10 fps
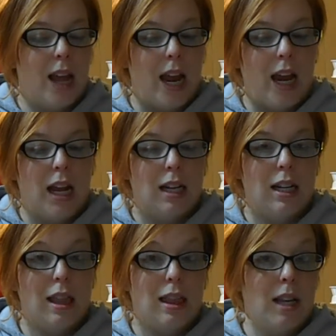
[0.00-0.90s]
and
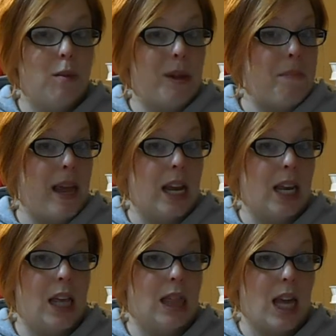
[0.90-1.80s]
then we bake
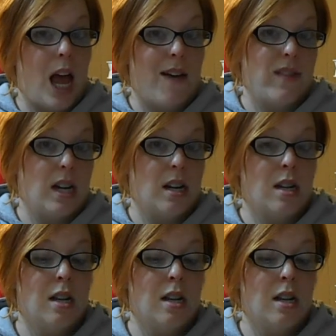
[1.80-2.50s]
it in the oven